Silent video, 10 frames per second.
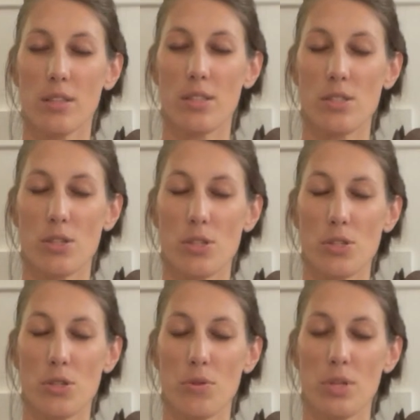the
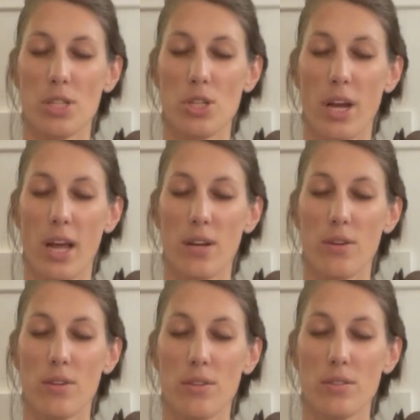Sushumna
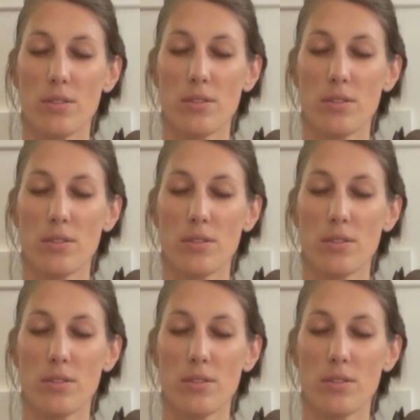channel,